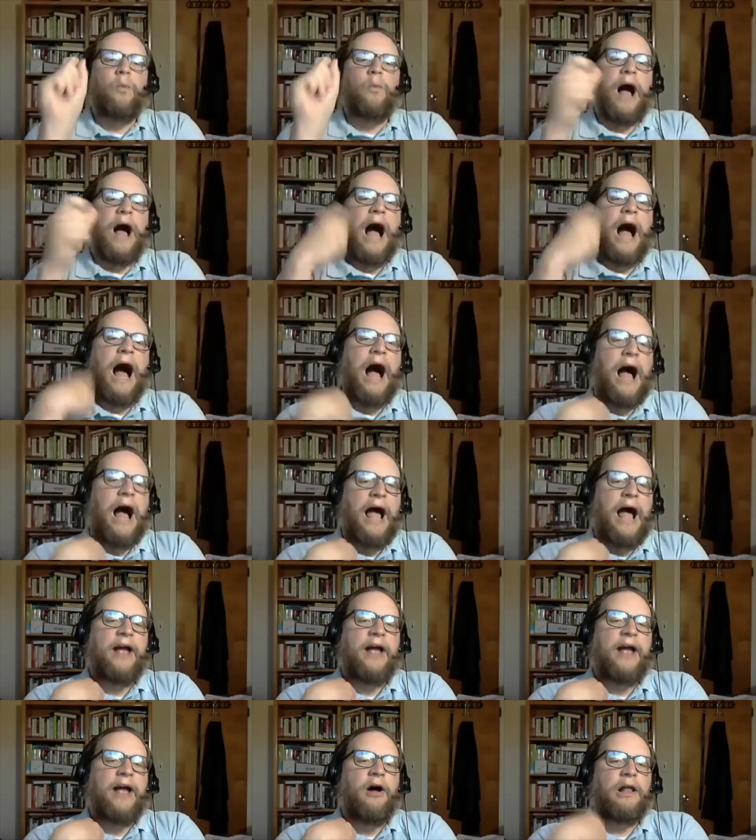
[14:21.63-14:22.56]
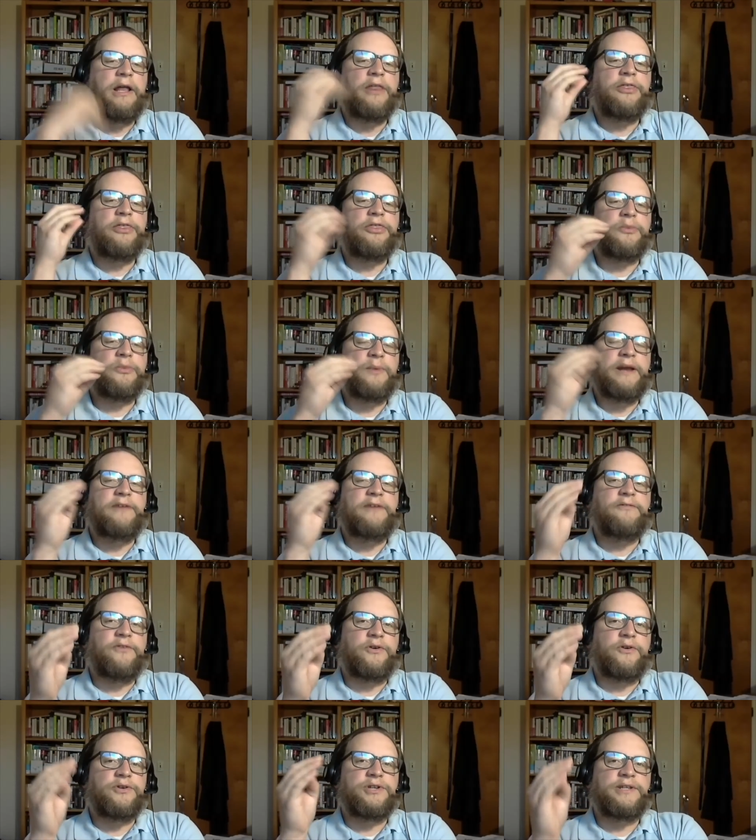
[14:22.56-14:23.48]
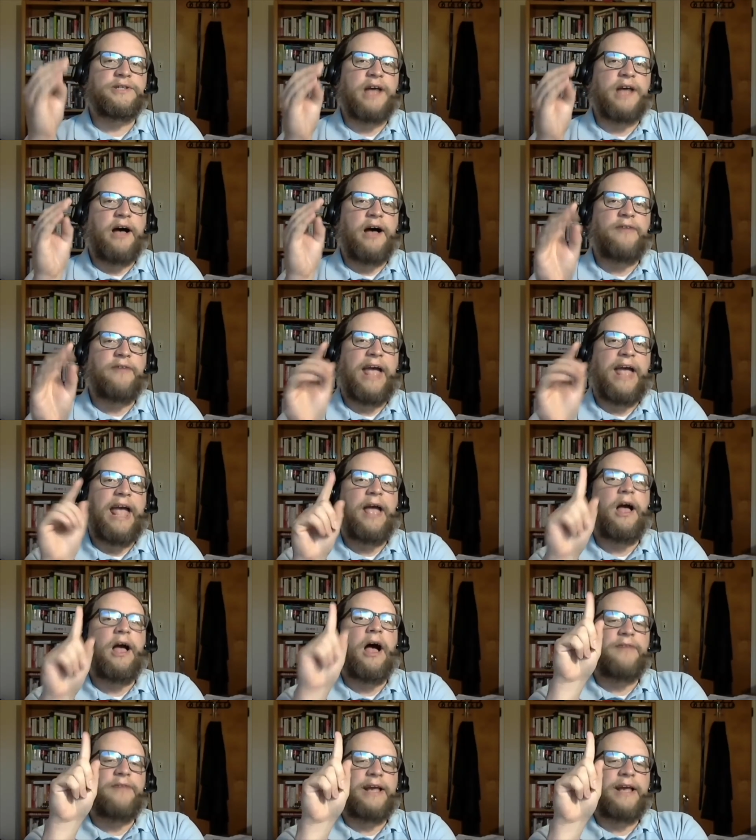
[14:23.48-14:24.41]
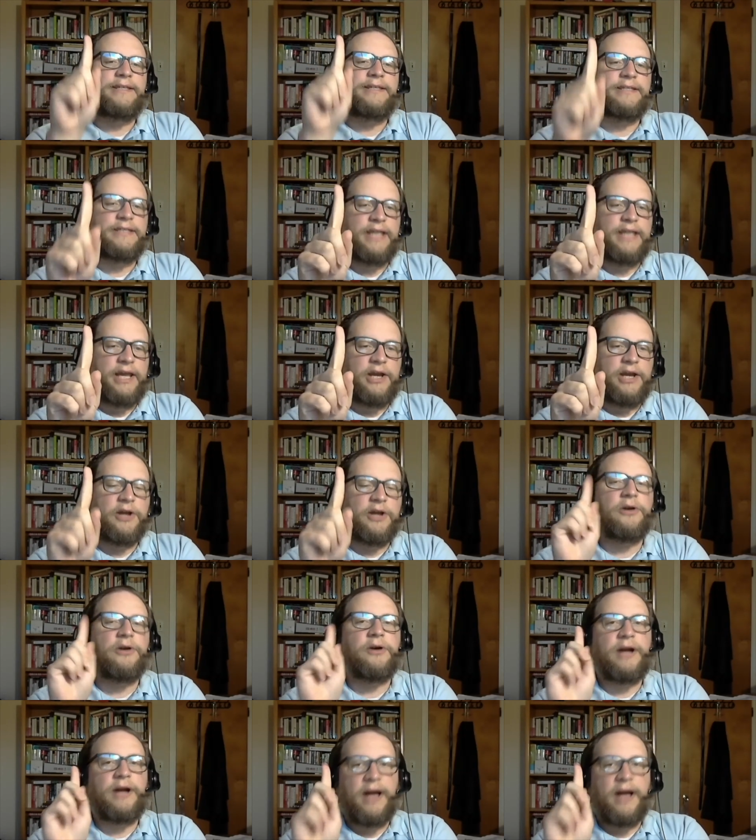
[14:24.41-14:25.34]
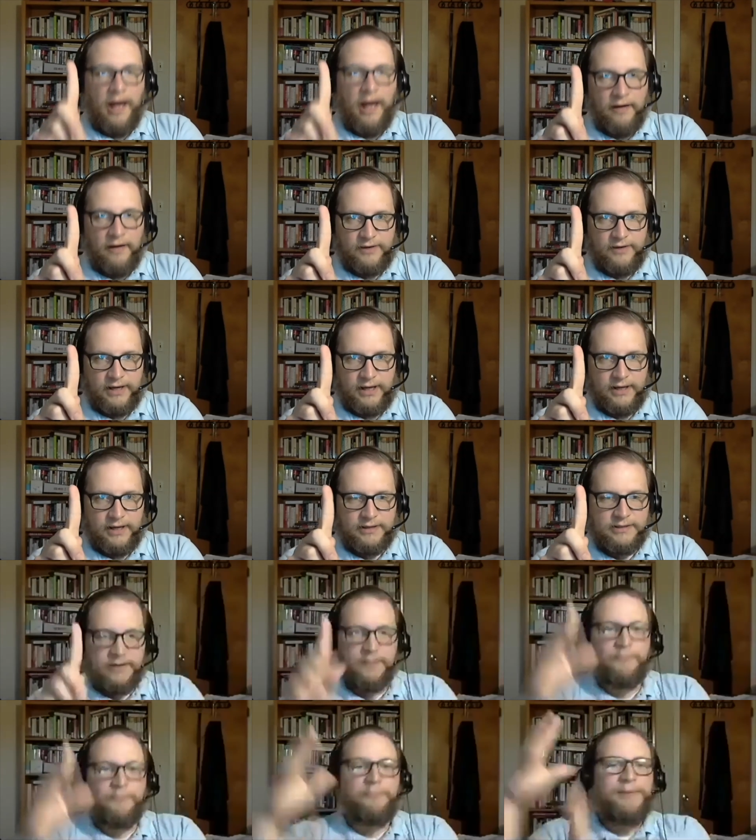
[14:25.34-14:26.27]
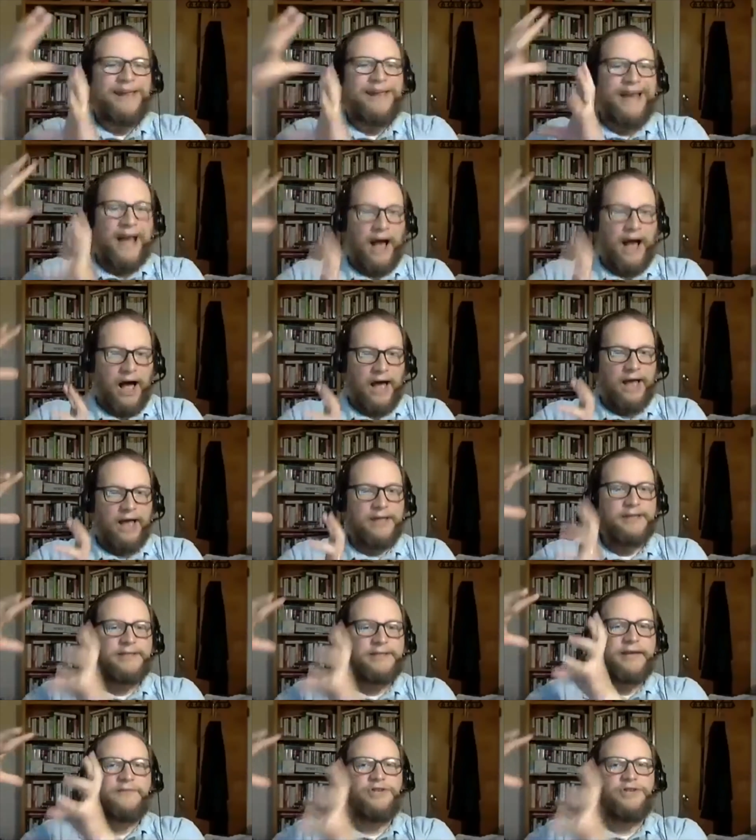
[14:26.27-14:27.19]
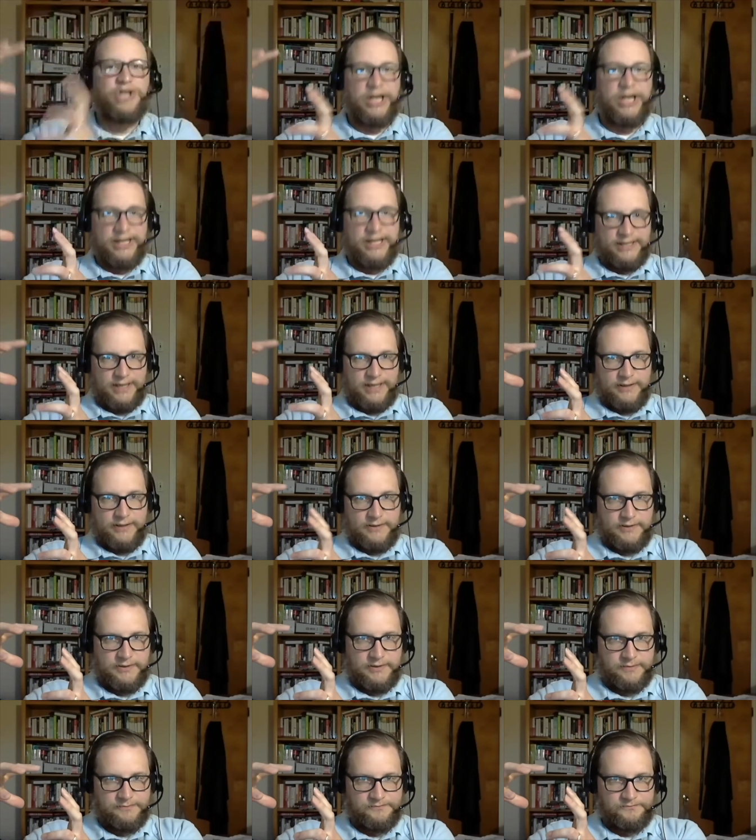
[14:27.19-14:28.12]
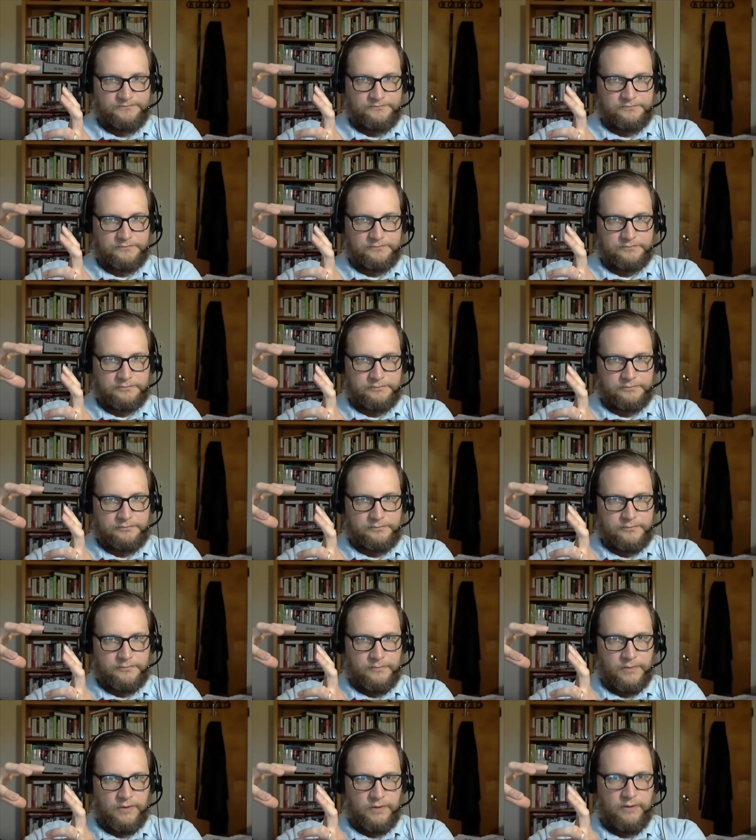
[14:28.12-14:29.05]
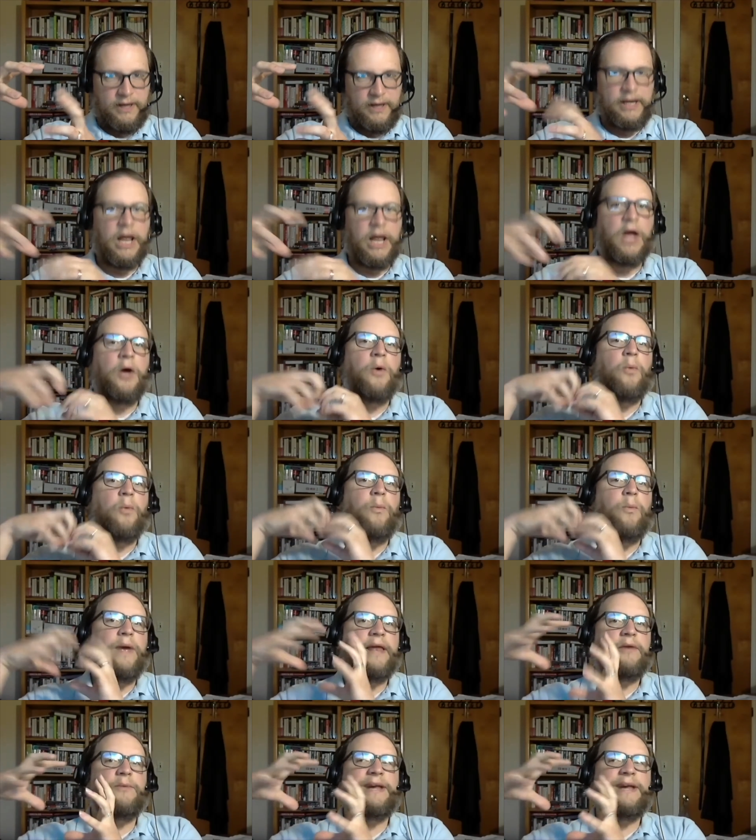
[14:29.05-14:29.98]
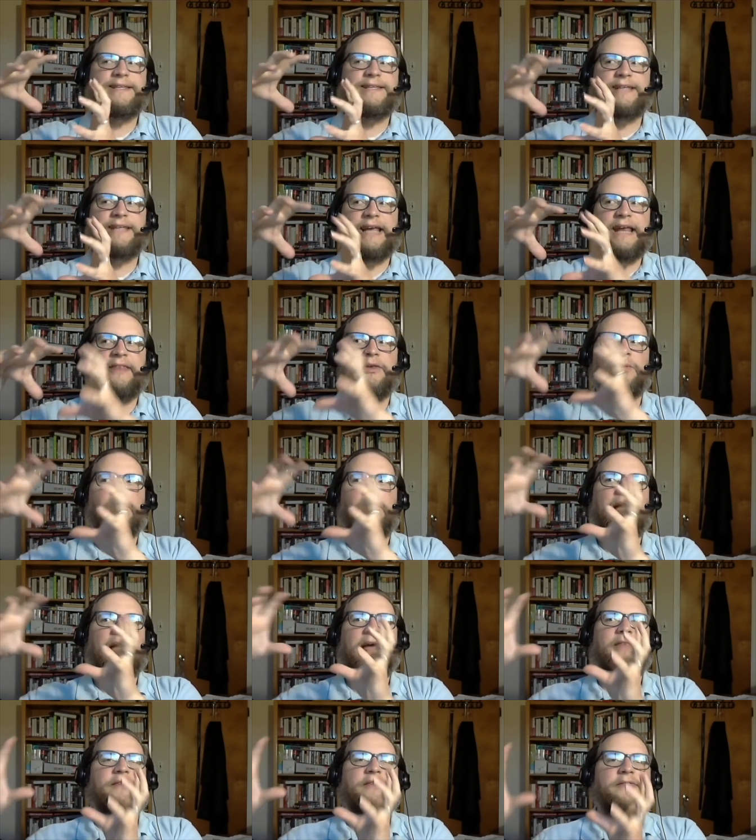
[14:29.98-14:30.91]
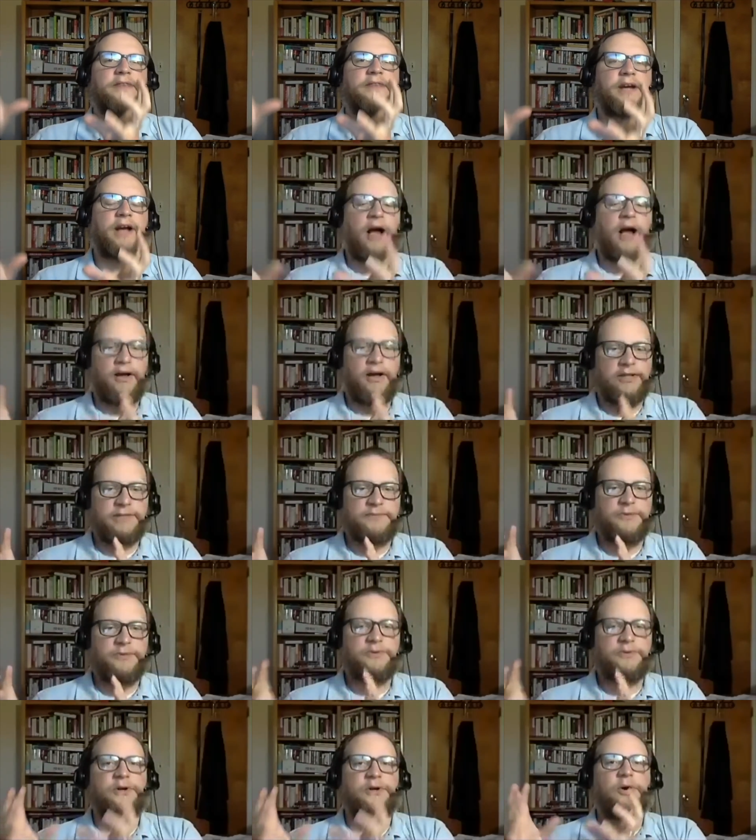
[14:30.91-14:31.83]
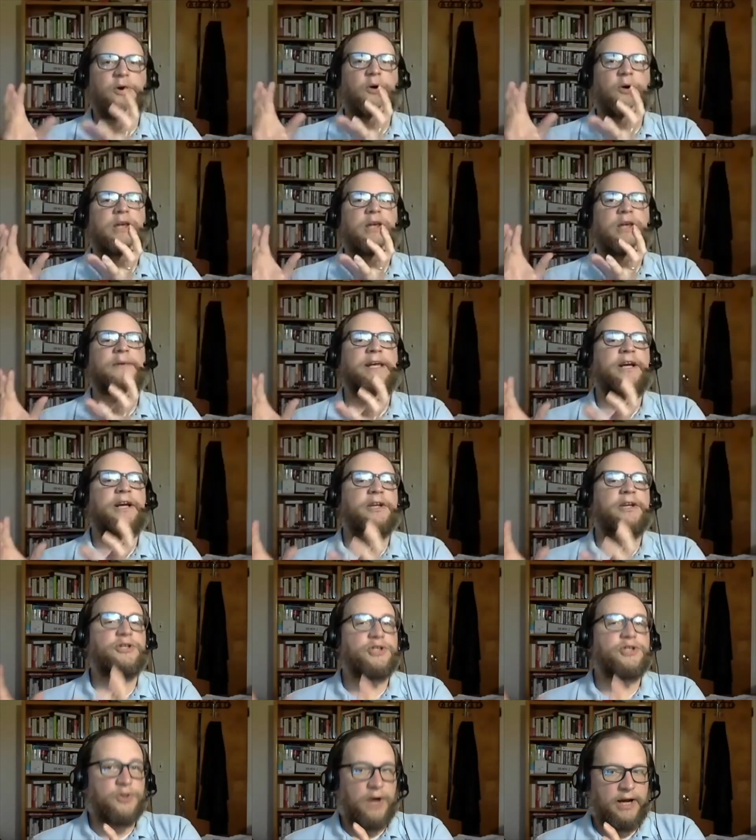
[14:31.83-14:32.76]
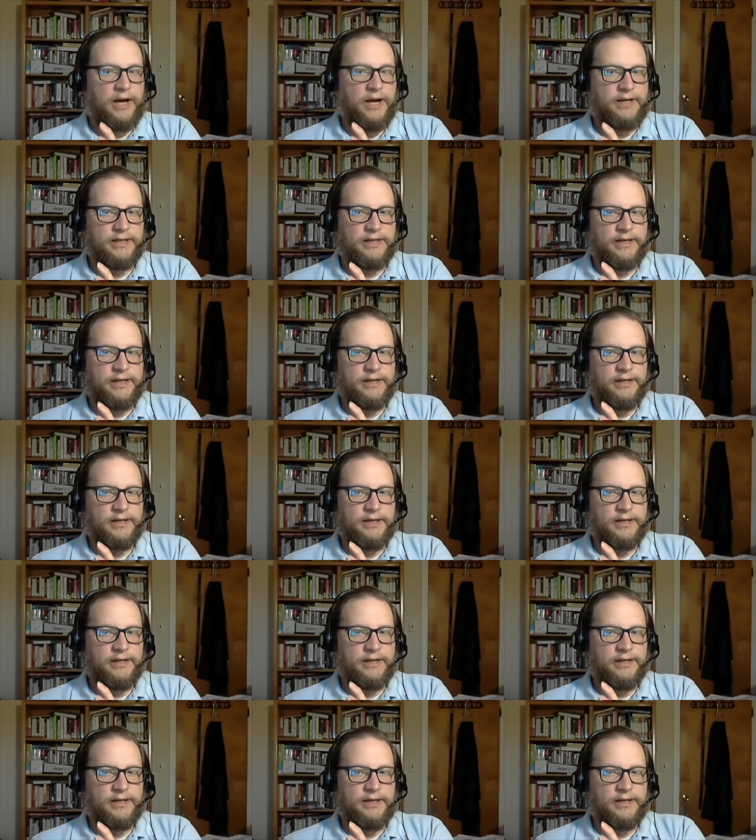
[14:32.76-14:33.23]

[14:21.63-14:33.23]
I call it three versions of a singular covenant because of Jesus. Right? When we see the way that the Gospels are going to be constructed,